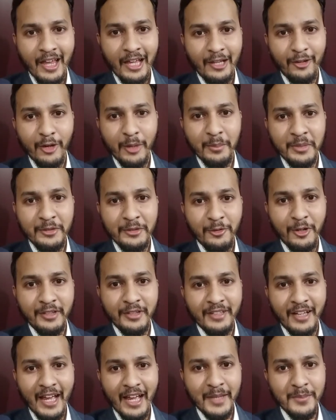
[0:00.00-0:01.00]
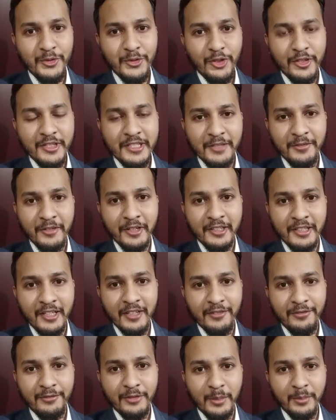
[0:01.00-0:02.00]
Hello everyone, I'm Swastik
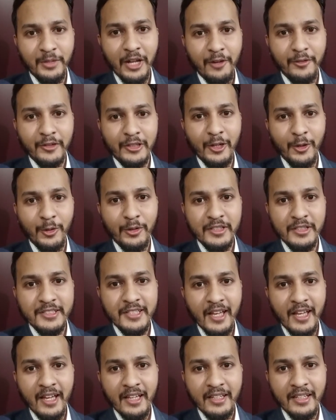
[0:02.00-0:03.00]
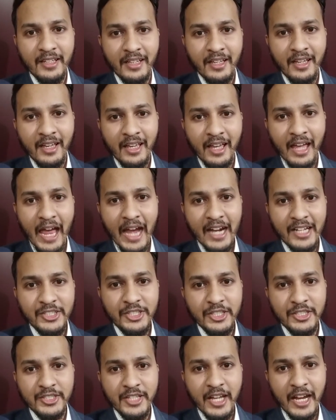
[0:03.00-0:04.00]
Bohidar from Raukla, Odisha. I had
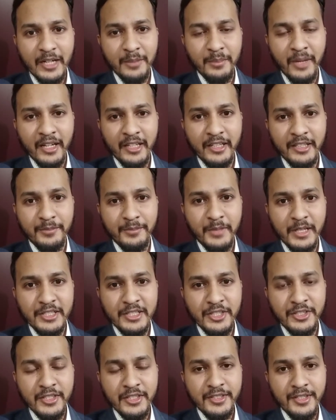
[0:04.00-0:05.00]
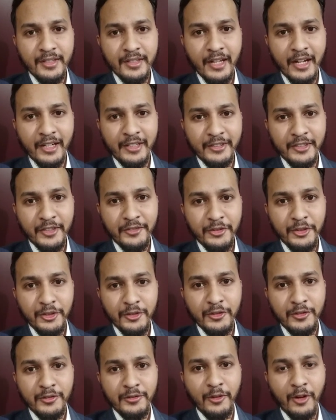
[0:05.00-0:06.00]
just had my presentation and
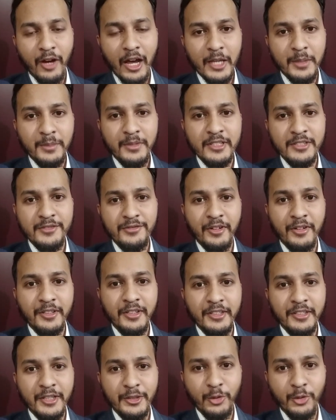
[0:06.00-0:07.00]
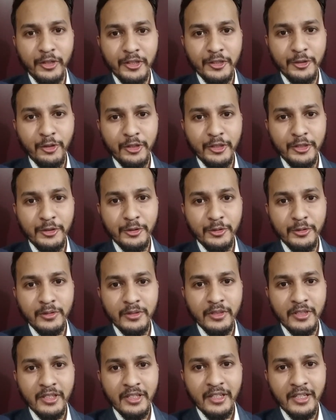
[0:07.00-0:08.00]
interview for IBS for the year 2022.
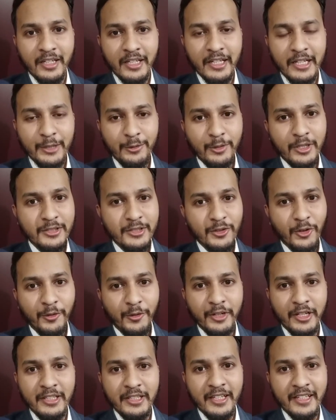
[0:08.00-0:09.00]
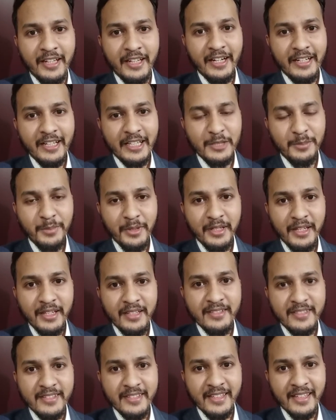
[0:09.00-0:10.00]
It was overall a great
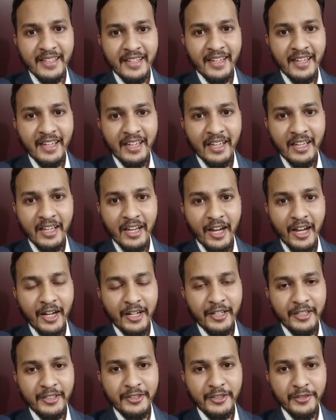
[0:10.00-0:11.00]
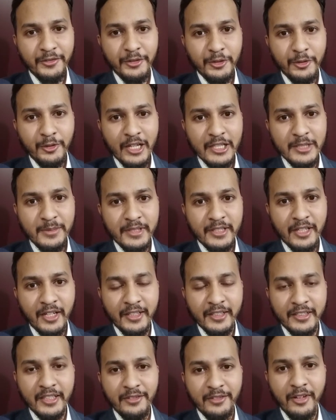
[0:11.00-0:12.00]
experience and interview has been
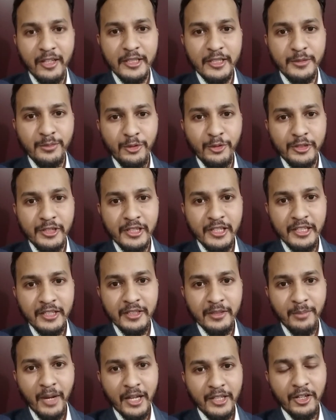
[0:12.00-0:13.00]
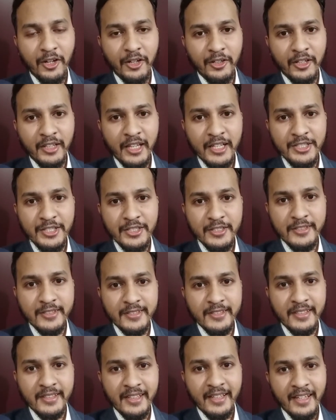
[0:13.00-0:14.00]
conducted very smoothly by the
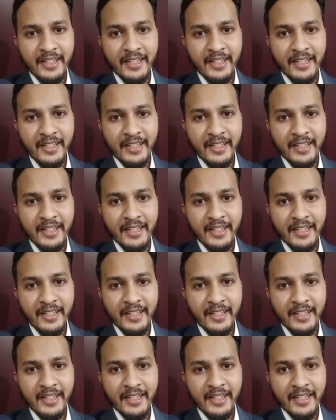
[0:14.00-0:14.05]
organizers.